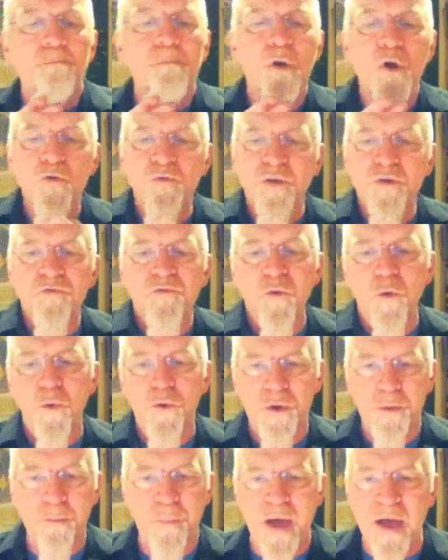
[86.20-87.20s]
moving
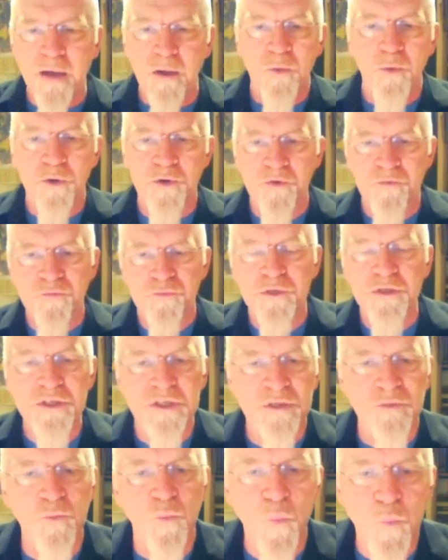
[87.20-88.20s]
forward and backward of
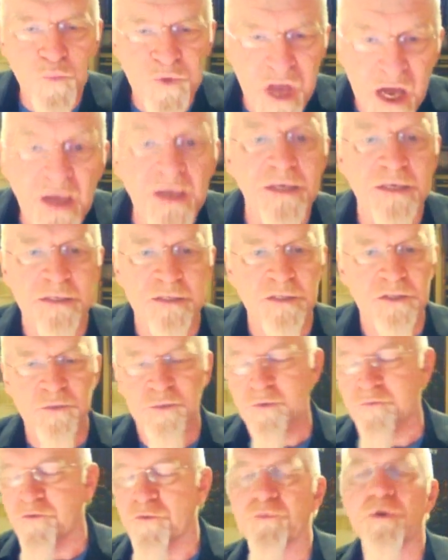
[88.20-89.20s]
recent days
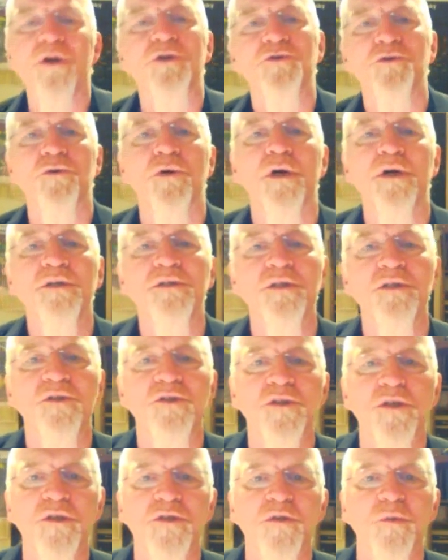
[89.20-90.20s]
with the retrogrades is
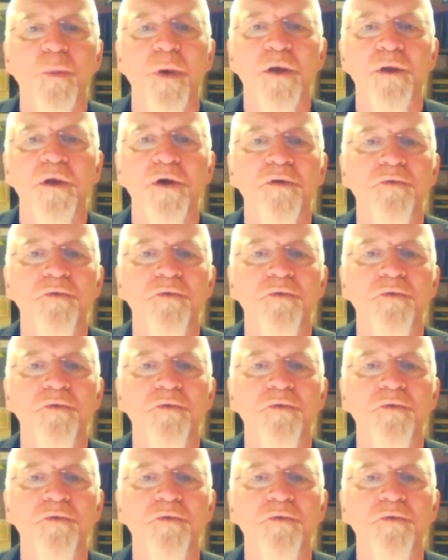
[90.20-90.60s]
just about